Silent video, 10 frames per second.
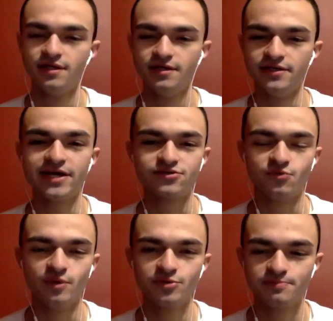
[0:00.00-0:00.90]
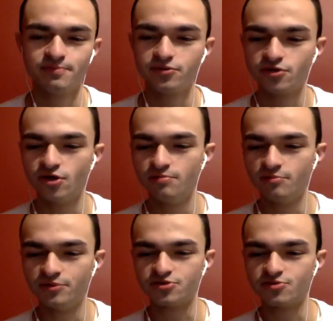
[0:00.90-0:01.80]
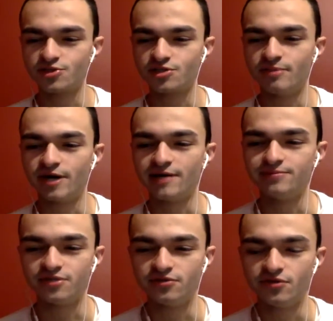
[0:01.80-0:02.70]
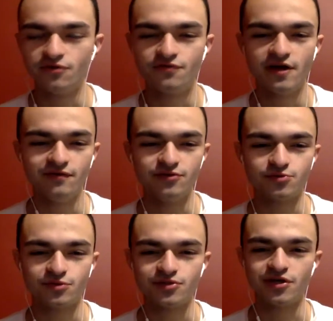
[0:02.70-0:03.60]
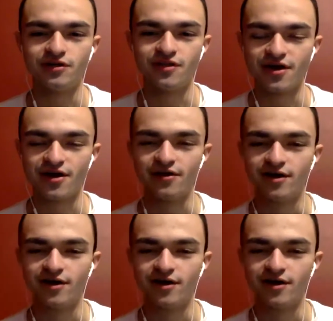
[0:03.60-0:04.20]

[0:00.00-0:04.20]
Yeah, so we were supposed to open with the Swish Kebab, so no favors were done there.